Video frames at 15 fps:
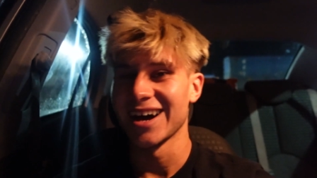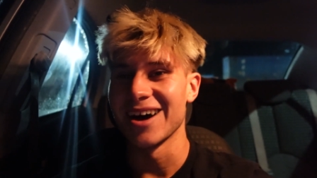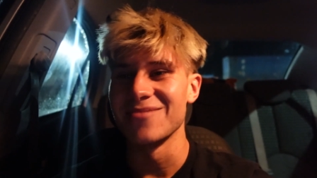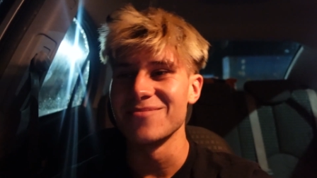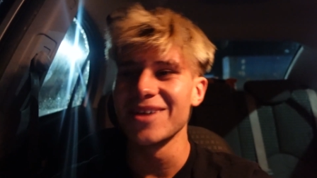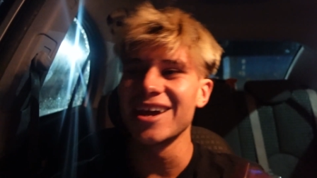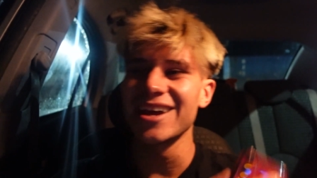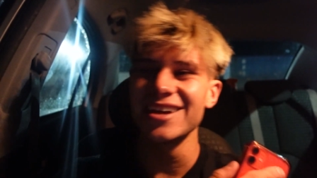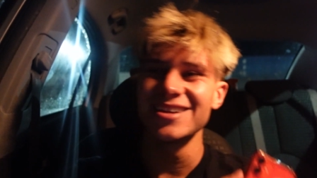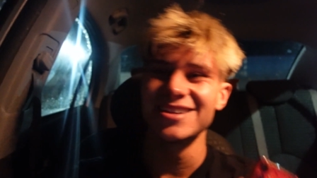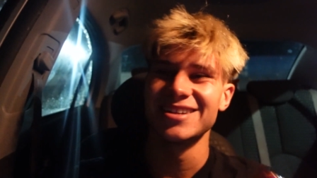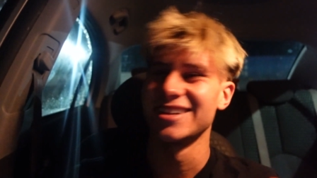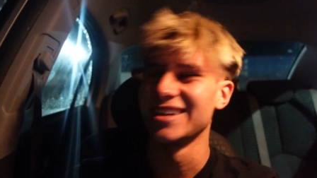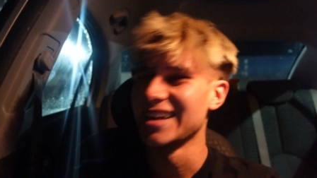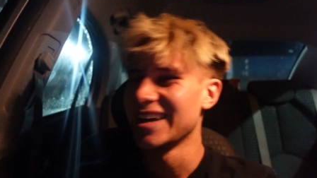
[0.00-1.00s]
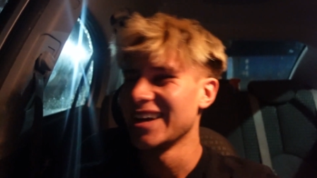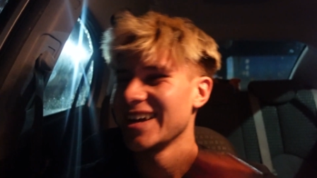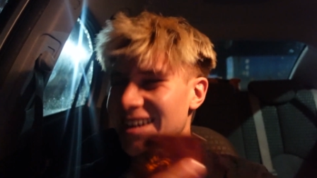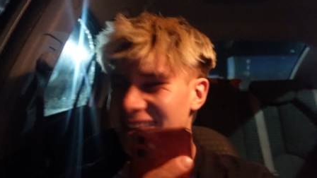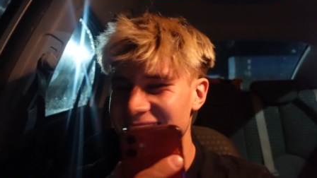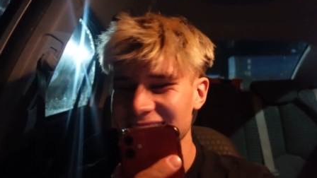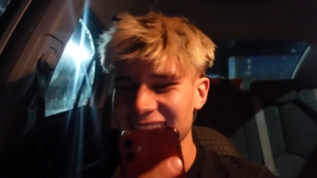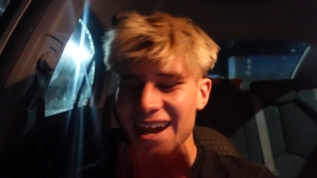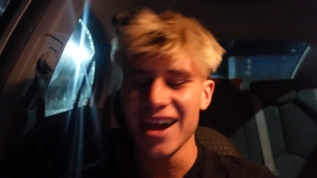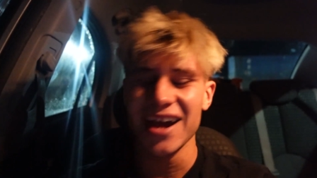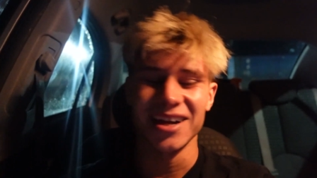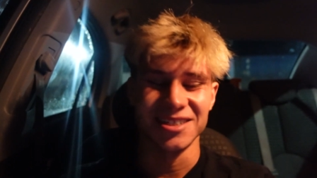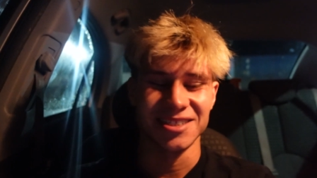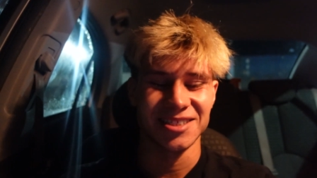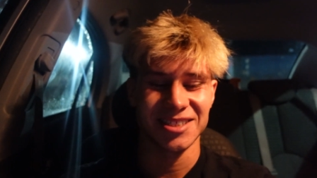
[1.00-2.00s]
I'm in.
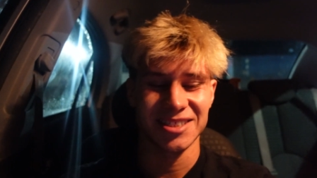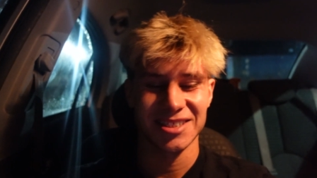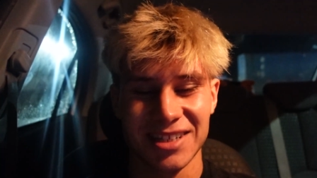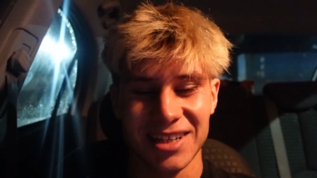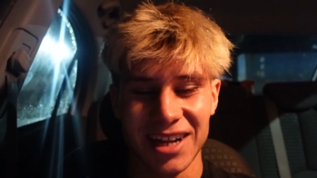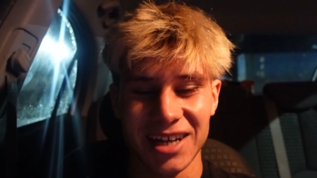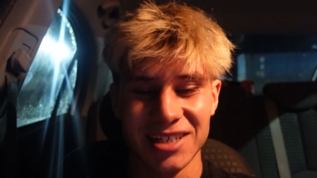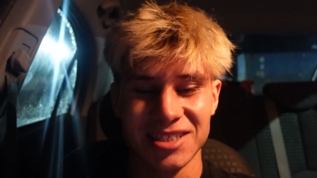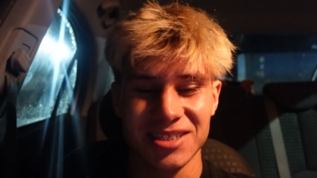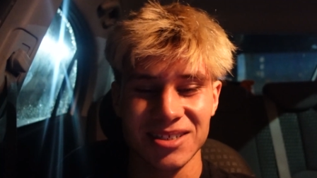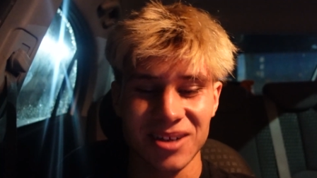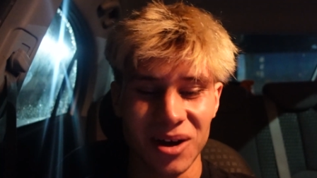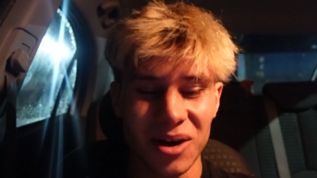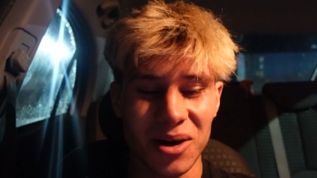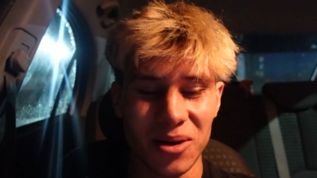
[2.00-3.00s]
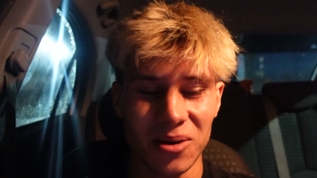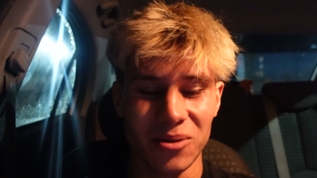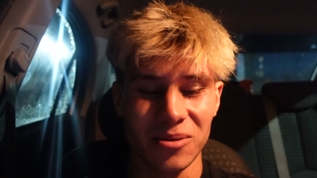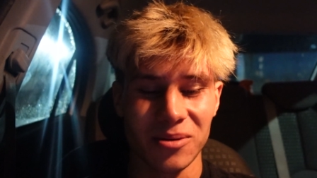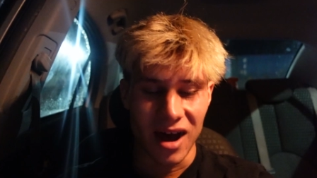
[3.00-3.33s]
Yes, let's go.